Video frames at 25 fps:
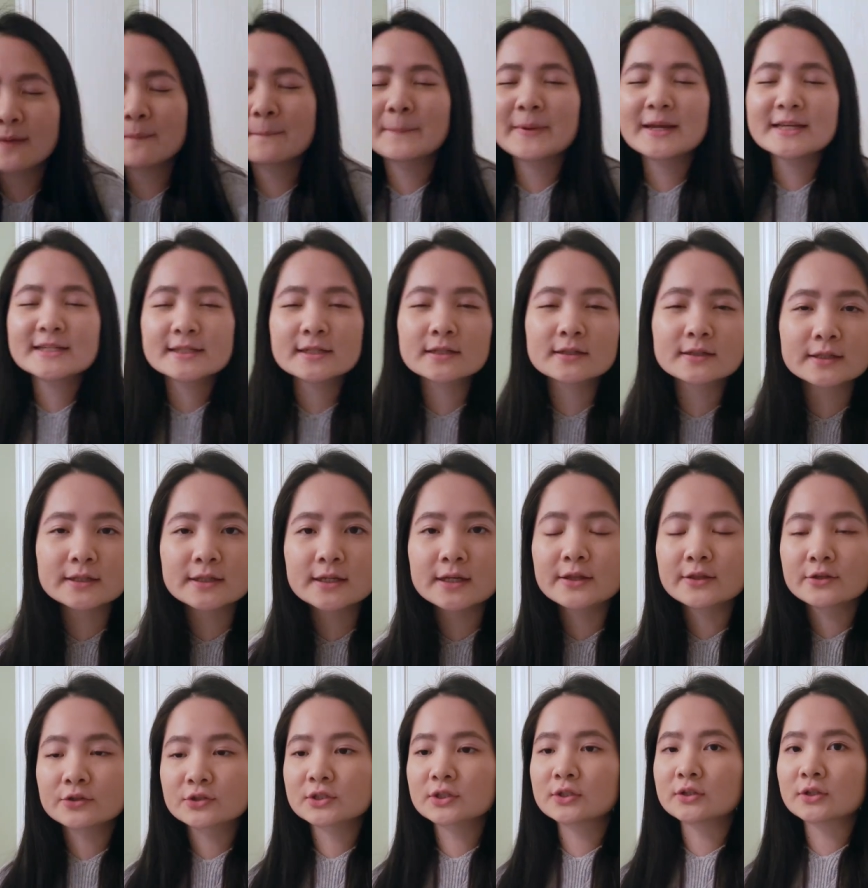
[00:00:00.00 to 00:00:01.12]
Basically,
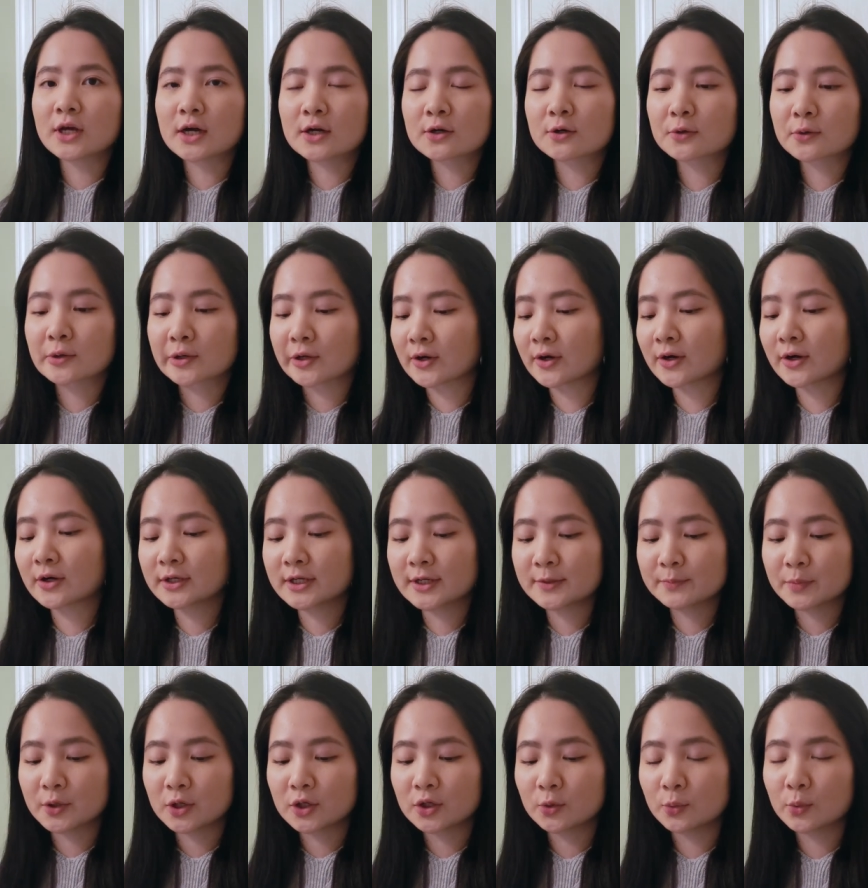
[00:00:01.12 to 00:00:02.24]
there's a lot going on in
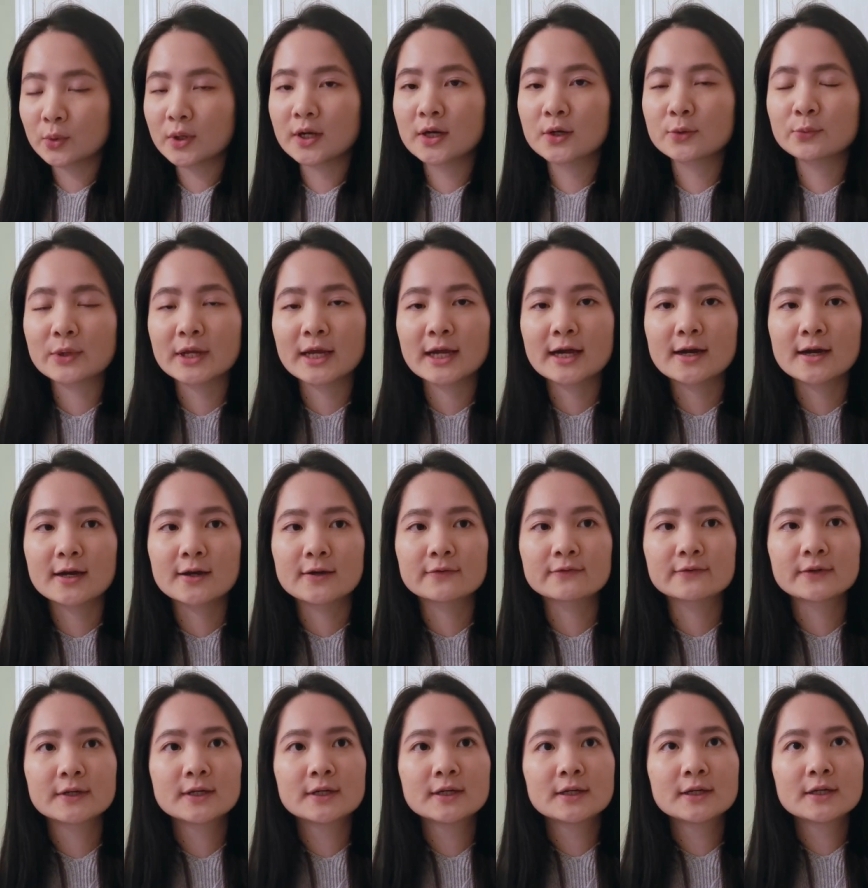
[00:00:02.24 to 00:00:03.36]
part one. We have
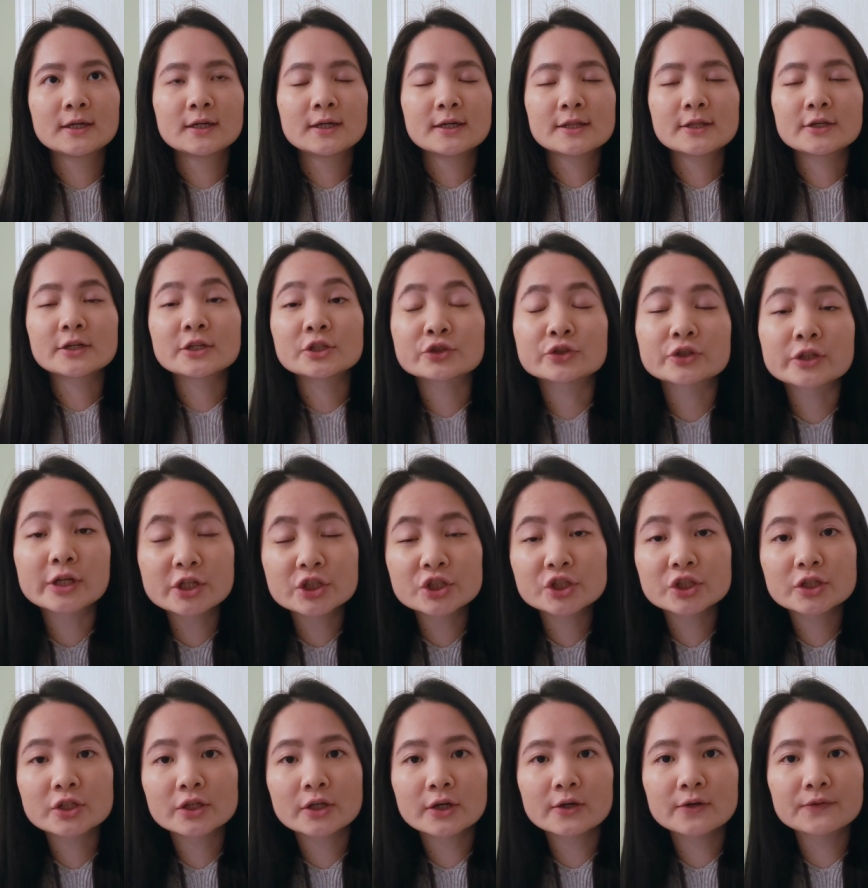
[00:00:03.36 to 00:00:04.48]
the
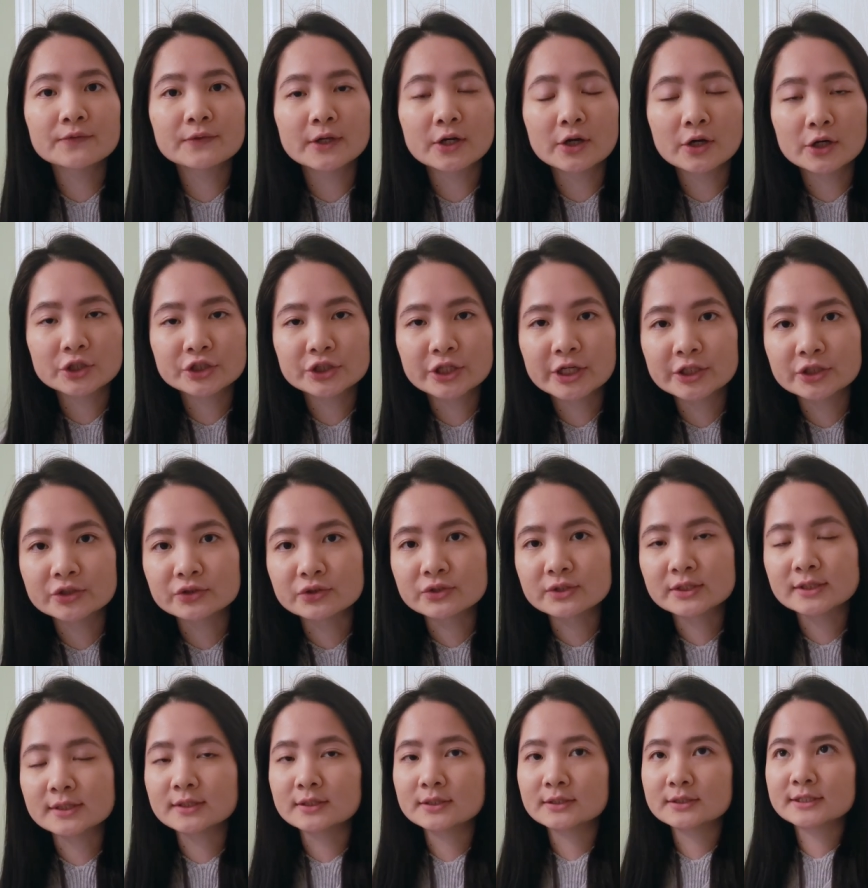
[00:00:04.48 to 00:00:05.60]
introduction of the Archangel
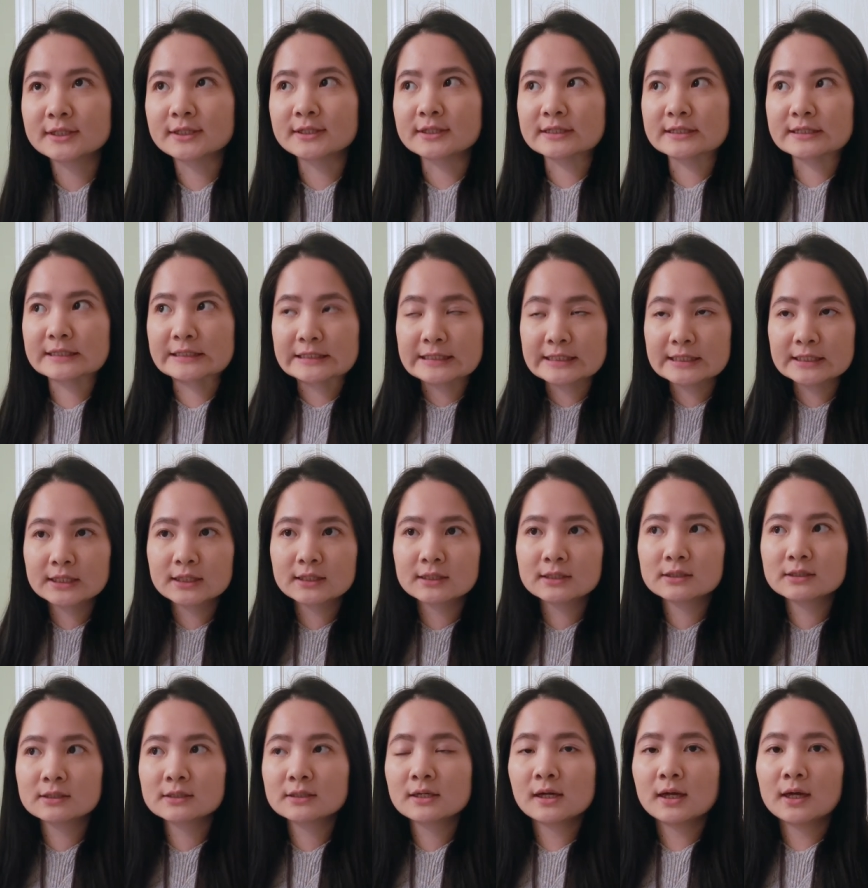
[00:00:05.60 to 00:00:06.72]
Cel-
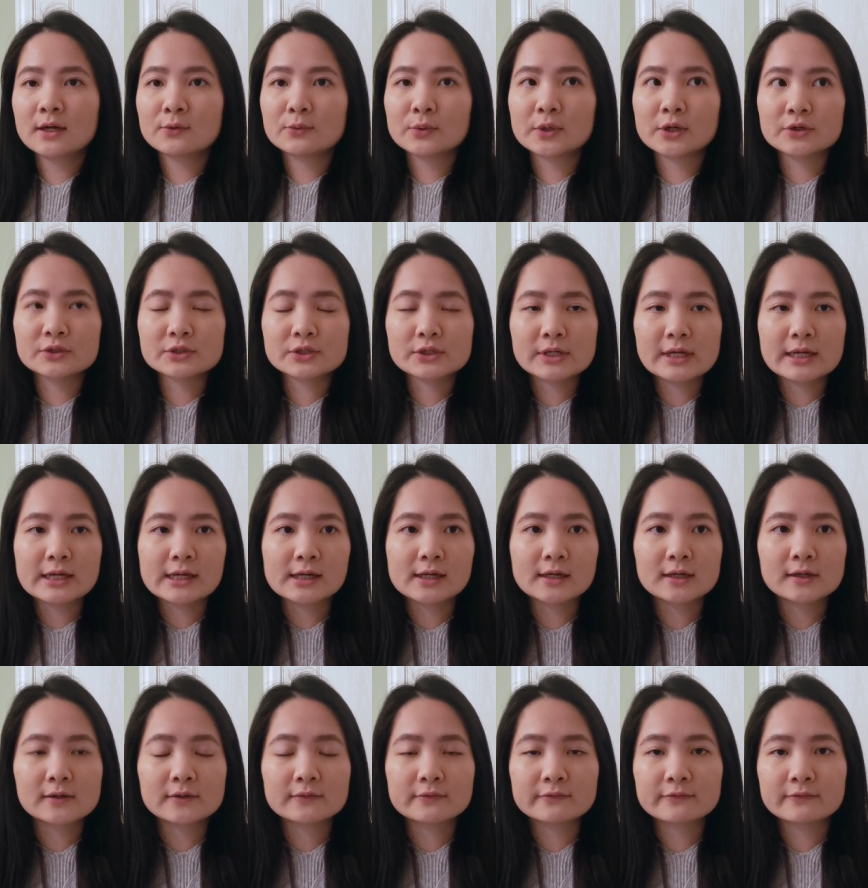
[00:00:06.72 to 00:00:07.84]
Celestina. We also
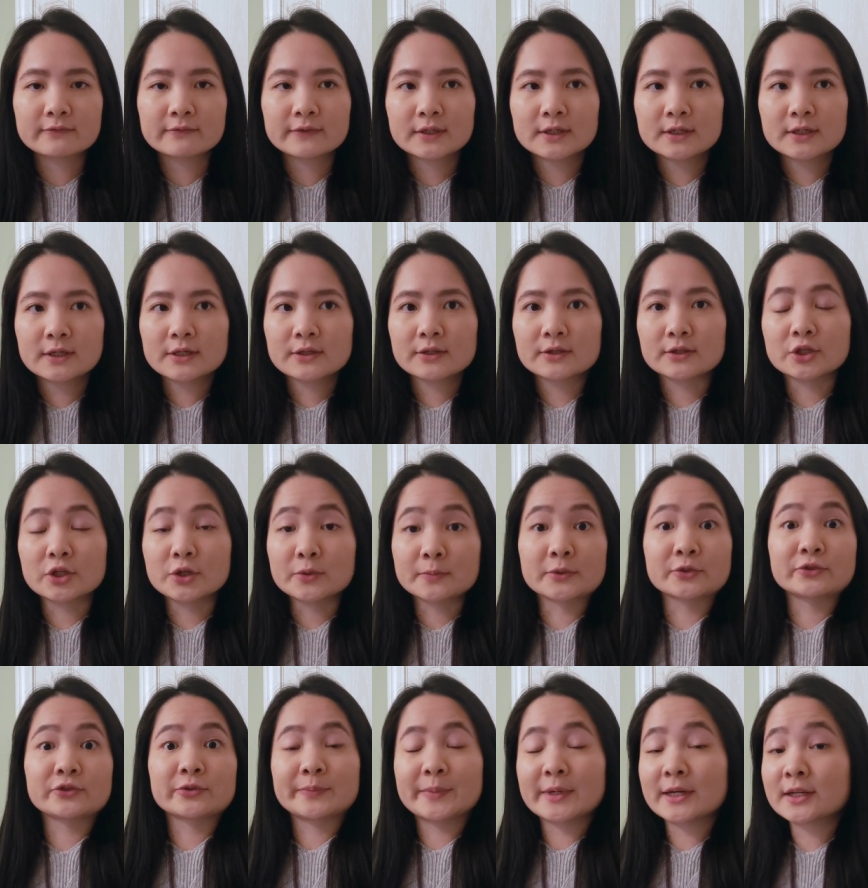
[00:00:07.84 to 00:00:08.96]
have the Human
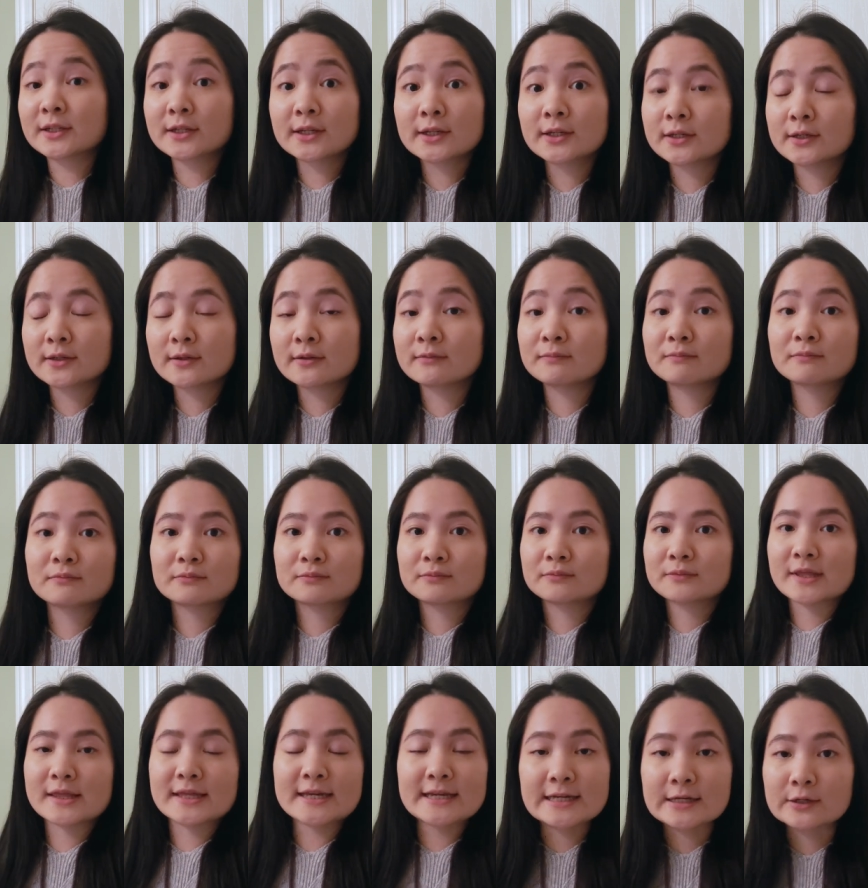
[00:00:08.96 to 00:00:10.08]
Rebellion
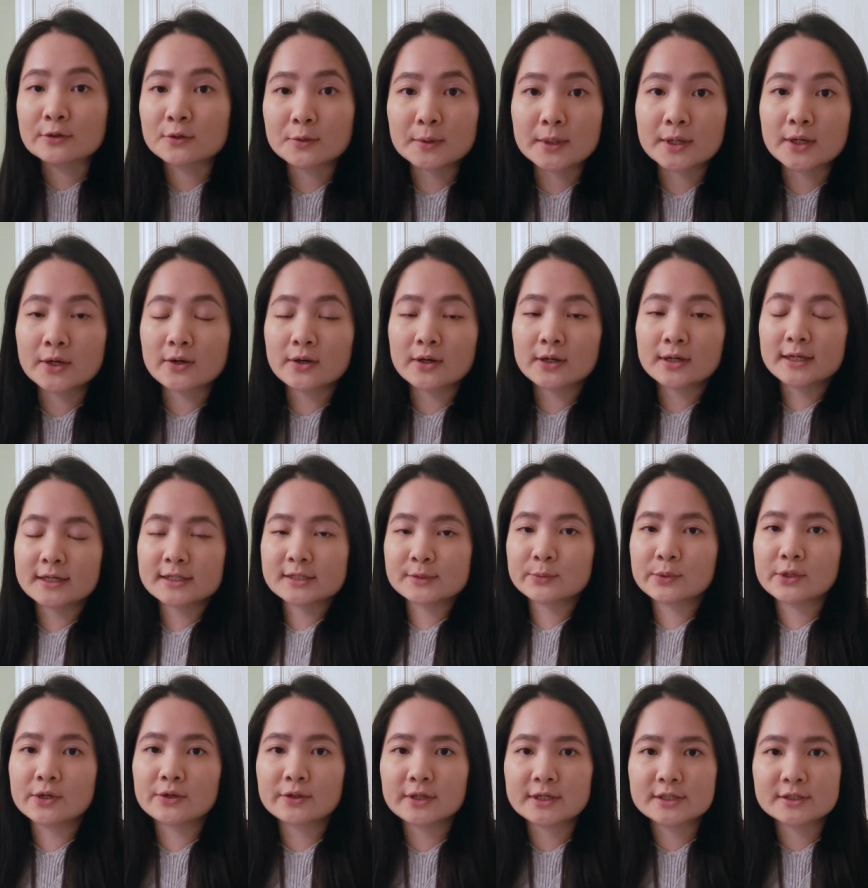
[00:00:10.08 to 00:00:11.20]
thing going on as
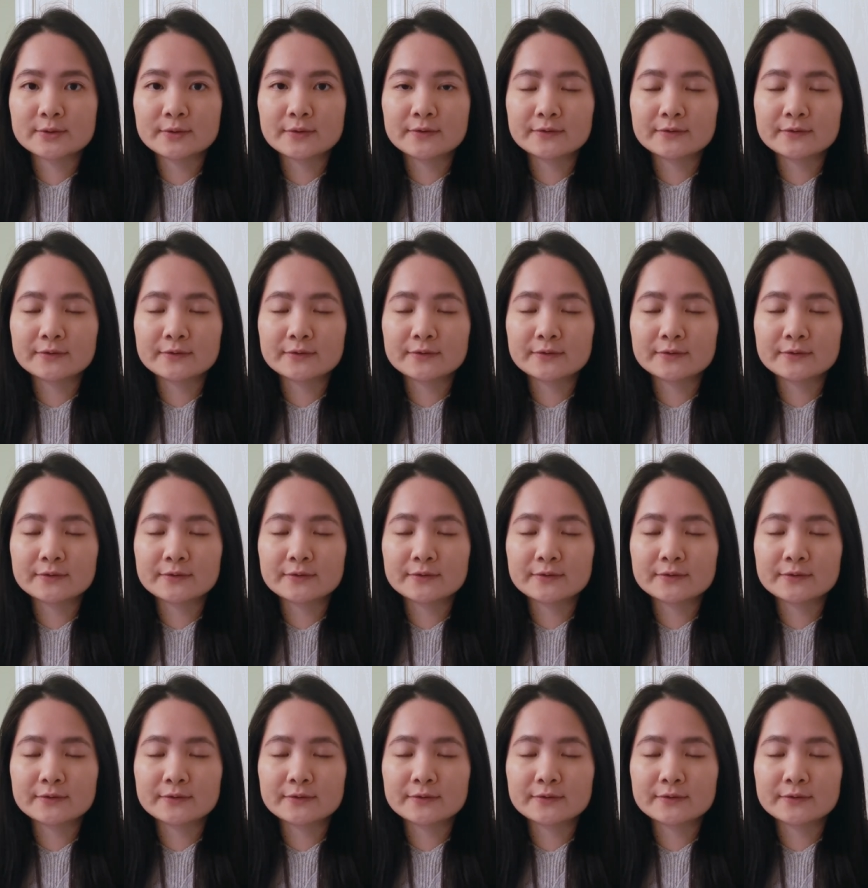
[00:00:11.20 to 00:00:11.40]
well. That's an